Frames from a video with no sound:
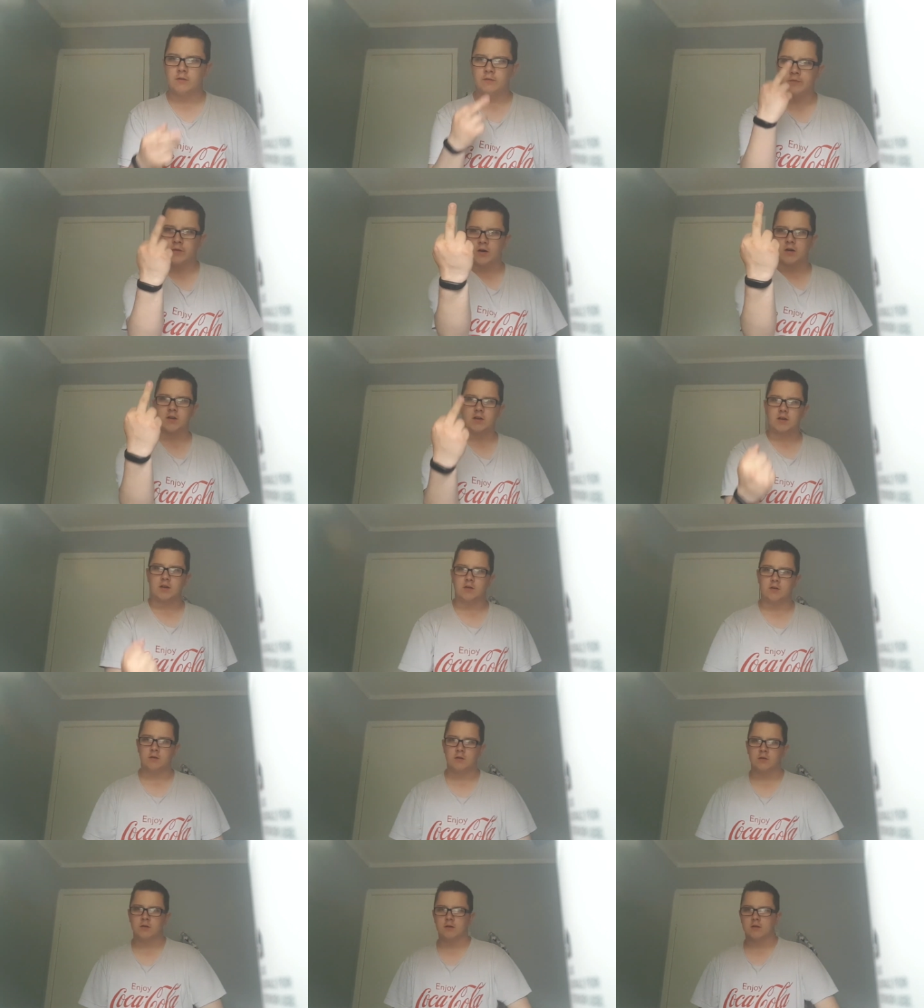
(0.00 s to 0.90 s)
Fuck
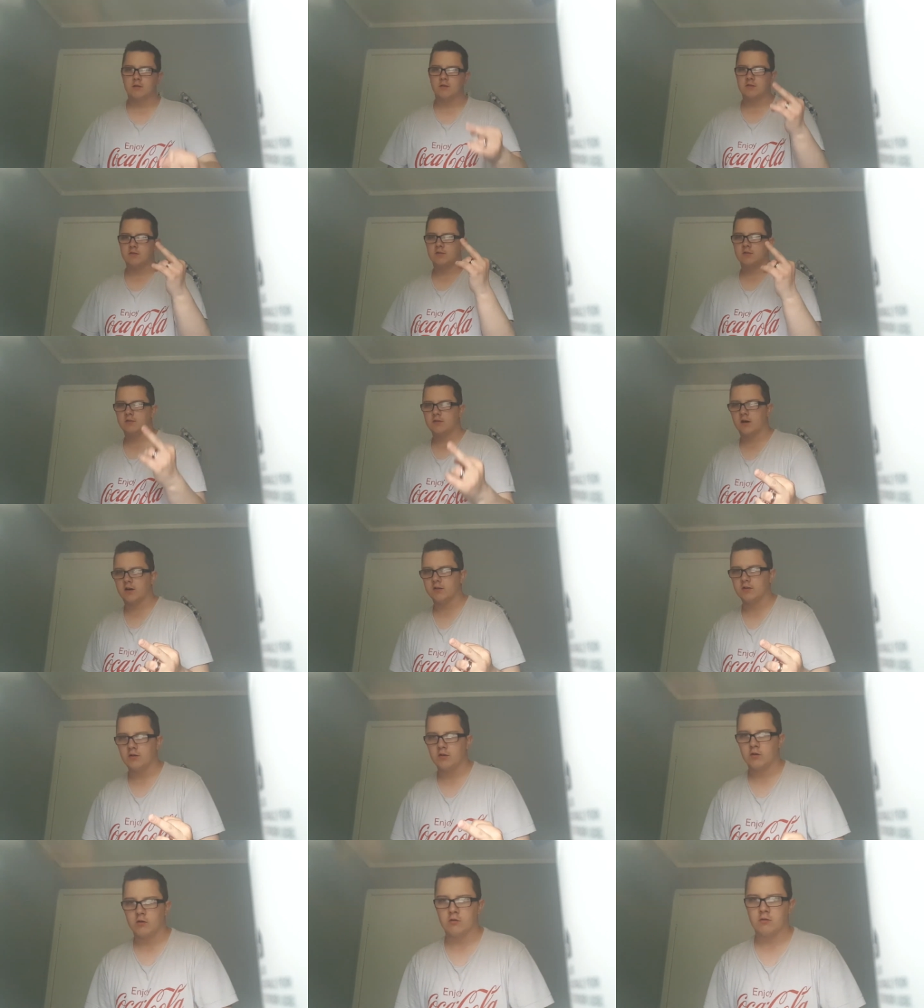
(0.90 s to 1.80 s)
you,
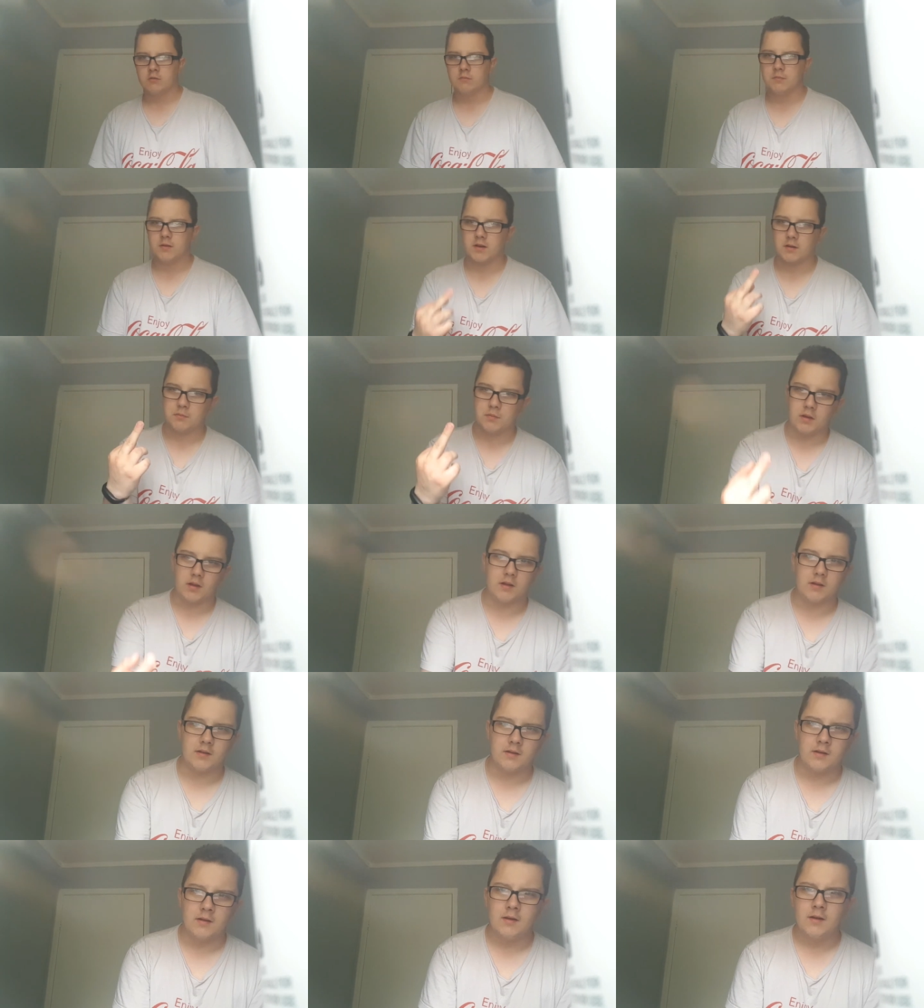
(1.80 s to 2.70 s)
Daniel
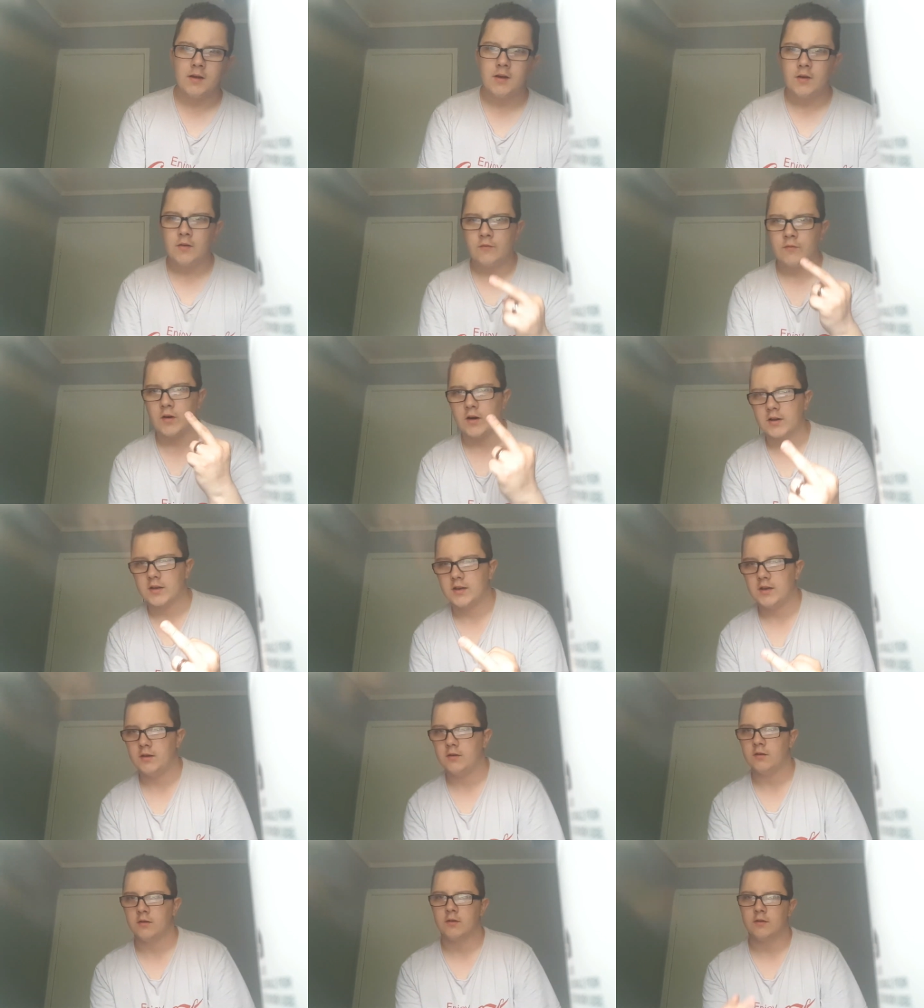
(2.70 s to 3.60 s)
McMillan. Fuck
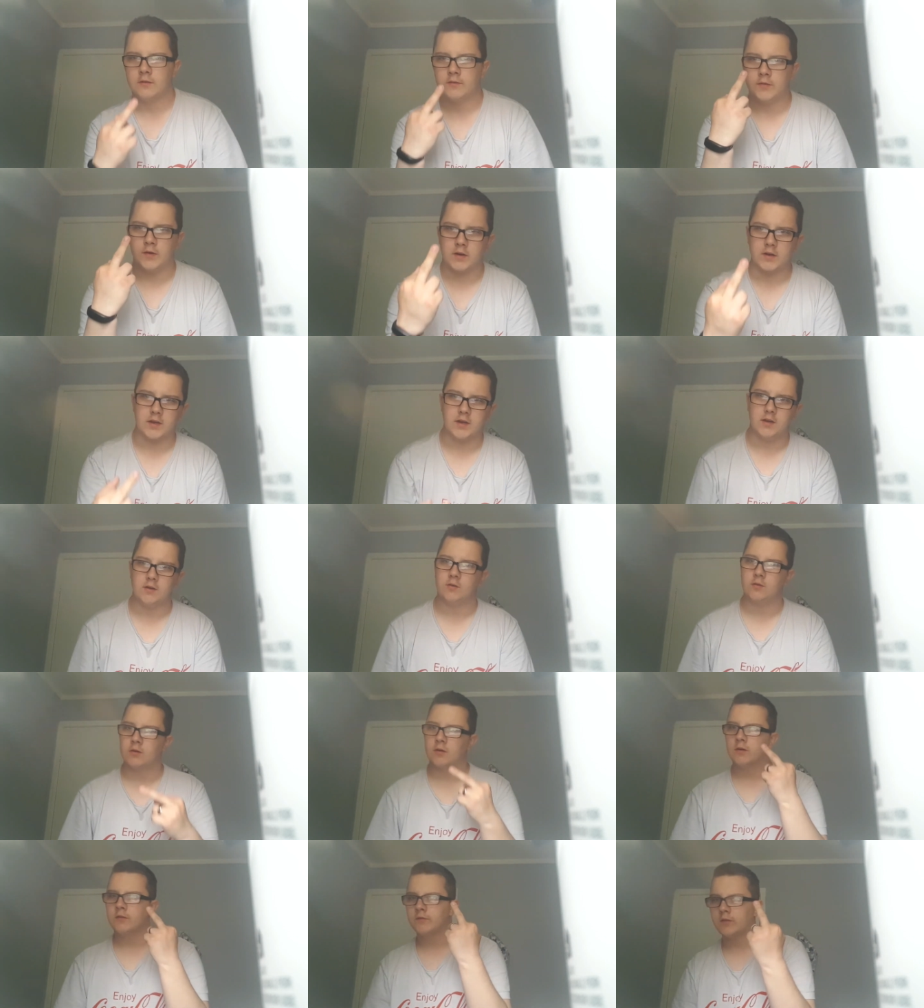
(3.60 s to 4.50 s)
you, fuck
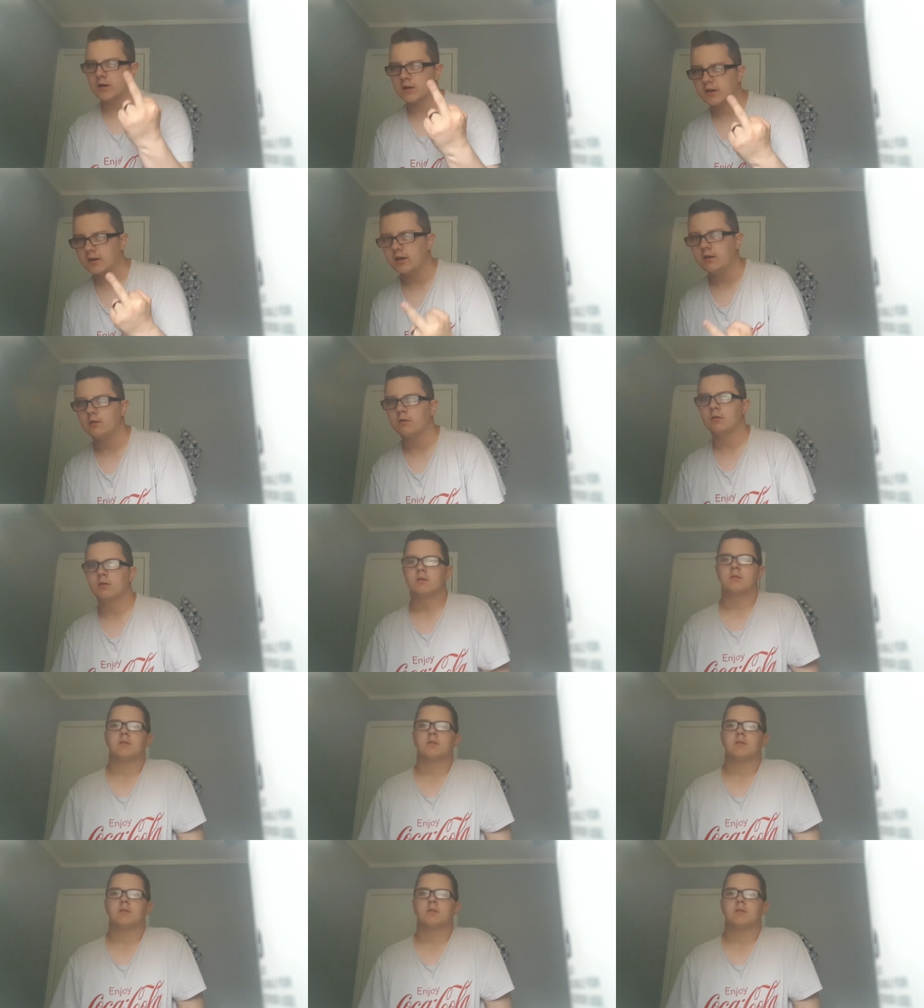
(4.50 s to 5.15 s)
you, fuck you.